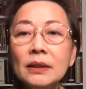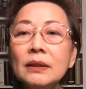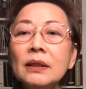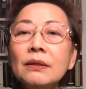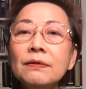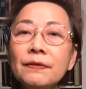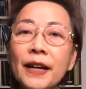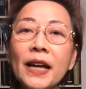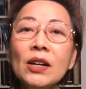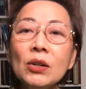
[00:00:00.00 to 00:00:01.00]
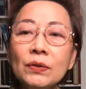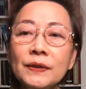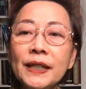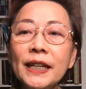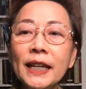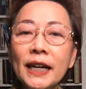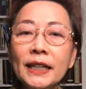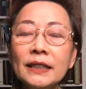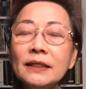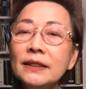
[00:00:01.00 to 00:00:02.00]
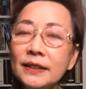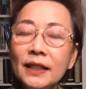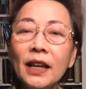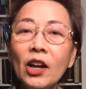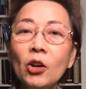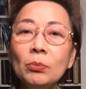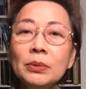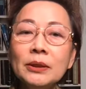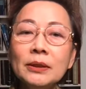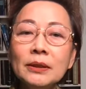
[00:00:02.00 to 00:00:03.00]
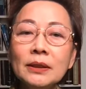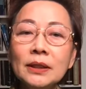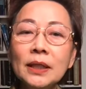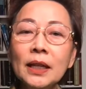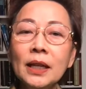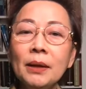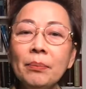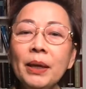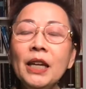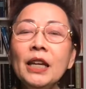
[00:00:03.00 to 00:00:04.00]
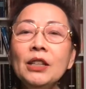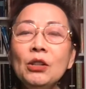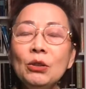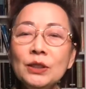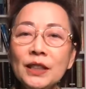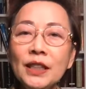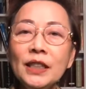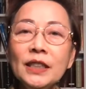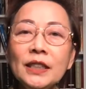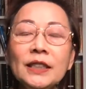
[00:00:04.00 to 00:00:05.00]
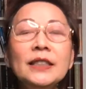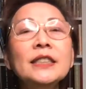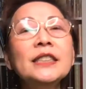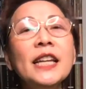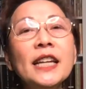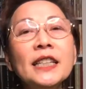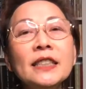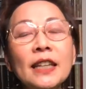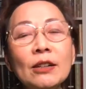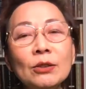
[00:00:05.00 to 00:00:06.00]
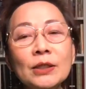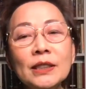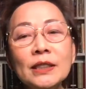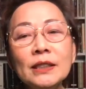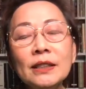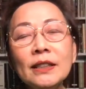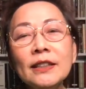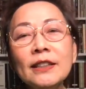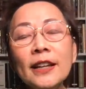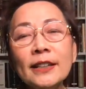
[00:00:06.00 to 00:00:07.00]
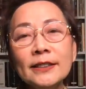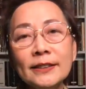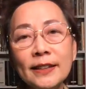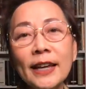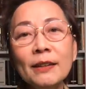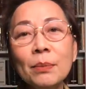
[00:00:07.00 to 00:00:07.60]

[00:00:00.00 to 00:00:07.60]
the effect of daylight still helps. Begin using the 10,000 lux light